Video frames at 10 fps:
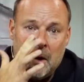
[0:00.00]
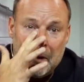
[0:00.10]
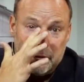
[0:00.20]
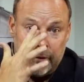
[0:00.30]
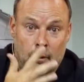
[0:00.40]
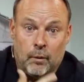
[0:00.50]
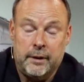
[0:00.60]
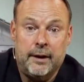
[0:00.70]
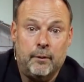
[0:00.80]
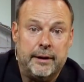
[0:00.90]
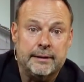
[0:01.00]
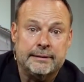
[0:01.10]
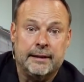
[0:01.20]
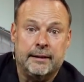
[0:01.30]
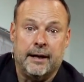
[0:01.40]
So that one day we can
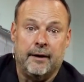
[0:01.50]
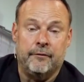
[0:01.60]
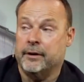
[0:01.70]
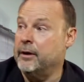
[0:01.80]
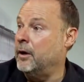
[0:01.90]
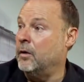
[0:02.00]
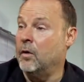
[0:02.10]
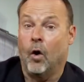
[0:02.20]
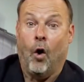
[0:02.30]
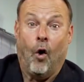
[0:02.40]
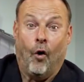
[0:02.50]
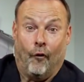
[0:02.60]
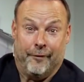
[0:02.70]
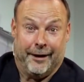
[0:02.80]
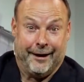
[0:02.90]
sit in heaven and go,
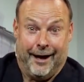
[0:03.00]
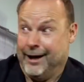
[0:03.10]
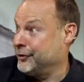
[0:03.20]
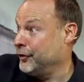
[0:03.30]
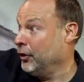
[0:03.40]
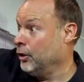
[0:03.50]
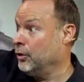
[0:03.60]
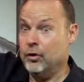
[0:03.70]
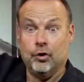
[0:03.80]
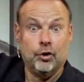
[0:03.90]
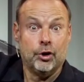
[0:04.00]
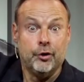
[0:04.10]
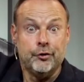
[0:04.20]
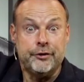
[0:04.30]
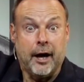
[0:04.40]
oh my gosh, look
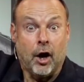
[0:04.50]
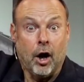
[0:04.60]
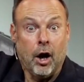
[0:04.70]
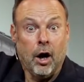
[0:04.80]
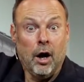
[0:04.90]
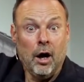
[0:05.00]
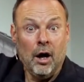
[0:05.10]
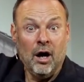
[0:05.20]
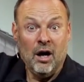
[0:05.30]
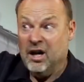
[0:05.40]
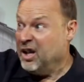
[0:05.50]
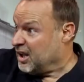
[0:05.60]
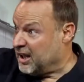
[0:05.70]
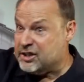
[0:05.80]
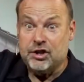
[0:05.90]
who's here.
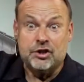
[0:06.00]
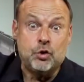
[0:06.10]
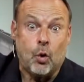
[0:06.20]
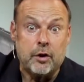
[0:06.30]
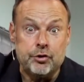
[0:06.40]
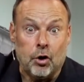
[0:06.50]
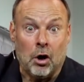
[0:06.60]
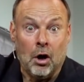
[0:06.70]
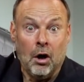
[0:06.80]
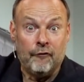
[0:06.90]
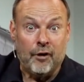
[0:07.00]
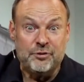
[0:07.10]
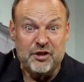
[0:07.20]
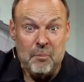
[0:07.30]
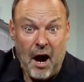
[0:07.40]
It's the sorcerer from
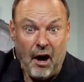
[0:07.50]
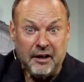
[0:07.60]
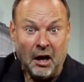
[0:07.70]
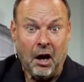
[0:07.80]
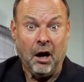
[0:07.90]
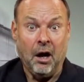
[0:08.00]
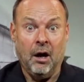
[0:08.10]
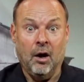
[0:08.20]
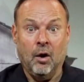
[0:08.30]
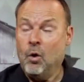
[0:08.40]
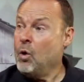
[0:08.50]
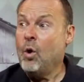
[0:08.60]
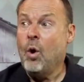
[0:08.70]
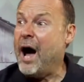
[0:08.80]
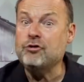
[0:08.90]
Samaritan.
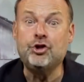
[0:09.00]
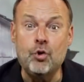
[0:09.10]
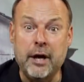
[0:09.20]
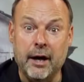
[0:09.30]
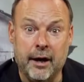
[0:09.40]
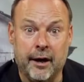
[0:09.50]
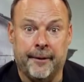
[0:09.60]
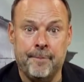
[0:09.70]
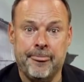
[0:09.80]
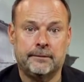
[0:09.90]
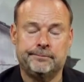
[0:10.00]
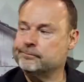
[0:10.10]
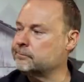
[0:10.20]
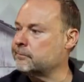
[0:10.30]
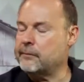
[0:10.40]
How'd you get here?
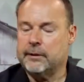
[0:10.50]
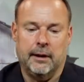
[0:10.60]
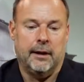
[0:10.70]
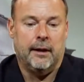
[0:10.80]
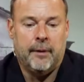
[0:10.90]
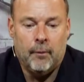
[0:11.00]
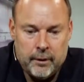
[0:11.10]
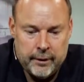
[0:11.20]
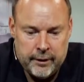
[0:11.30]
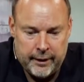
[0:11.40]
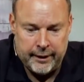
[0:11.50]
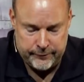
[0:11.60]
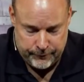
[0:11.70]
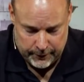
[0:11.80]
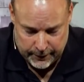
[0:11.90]
Yeah, I met one of your guys,
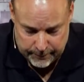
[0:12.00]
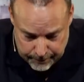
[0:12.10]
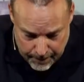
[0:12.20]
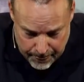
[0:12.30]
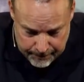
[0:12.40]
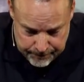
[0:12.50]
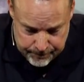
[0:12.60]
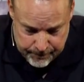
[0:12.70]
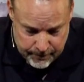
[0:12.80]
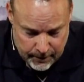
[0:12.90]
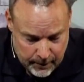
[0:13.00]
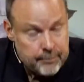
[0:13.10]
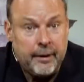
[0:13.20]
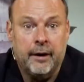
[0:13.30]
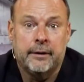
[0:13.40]
Philip.
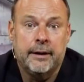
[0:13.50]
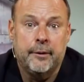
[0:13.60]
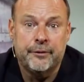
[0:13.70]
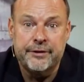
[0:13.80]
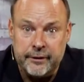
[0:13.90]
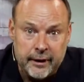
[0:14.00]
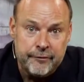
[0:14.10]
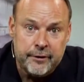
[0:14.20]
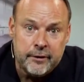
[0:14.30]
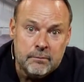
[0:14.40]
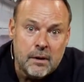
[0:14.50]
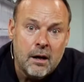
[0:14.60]
Apparently he was in your life group.